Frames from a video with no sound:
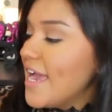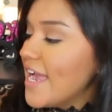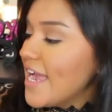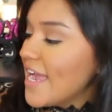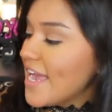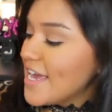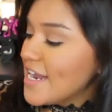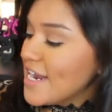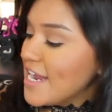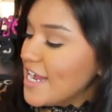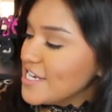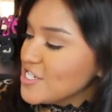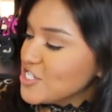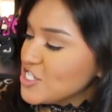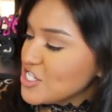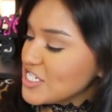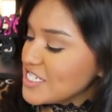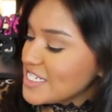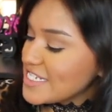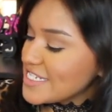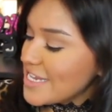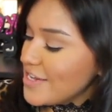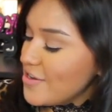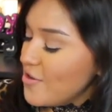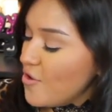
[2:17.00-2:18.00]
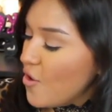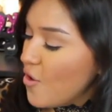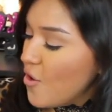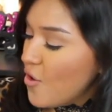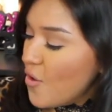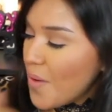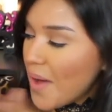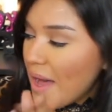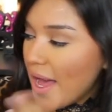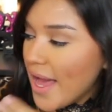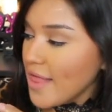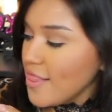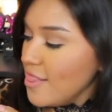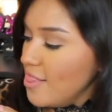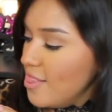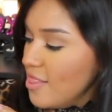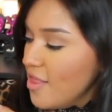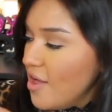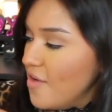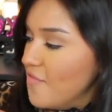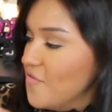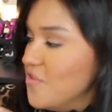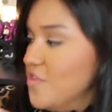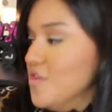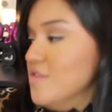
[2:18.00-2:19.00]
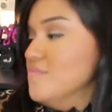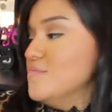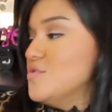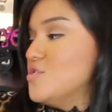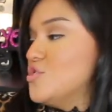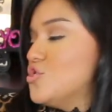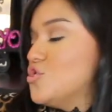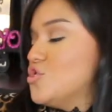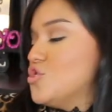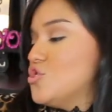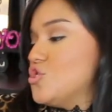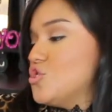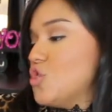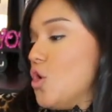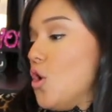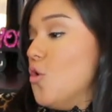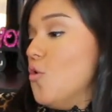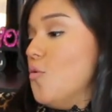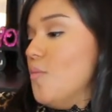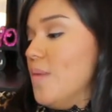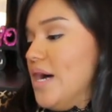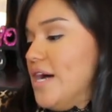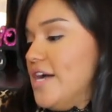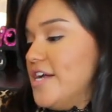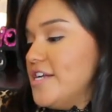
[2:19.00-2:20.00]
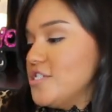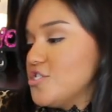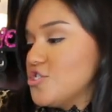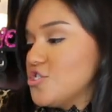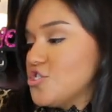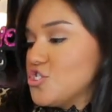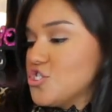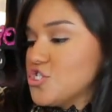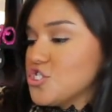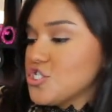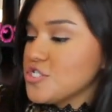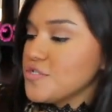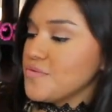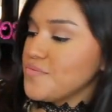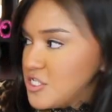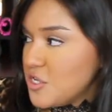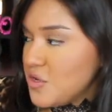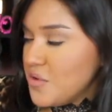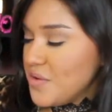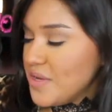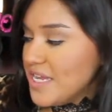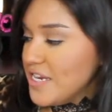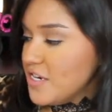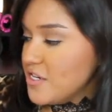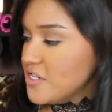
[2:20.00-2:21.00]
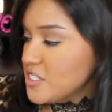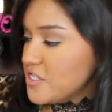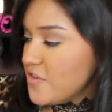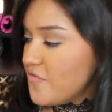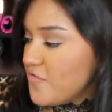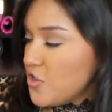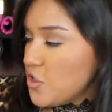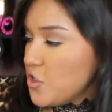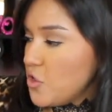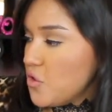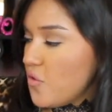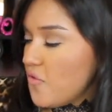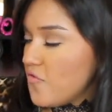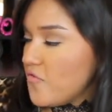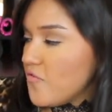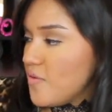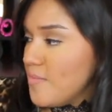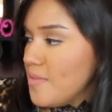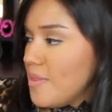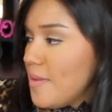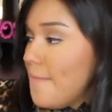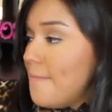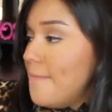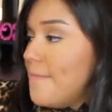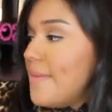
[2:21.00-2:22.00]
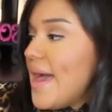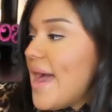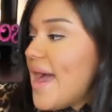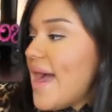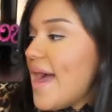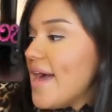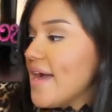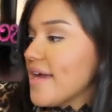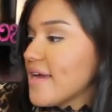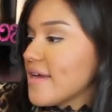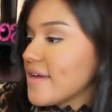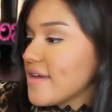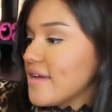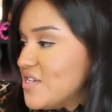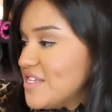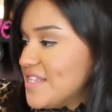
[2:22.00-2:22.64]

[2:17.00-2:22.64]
And I just, oh, I love them so much. So here's a view from the back.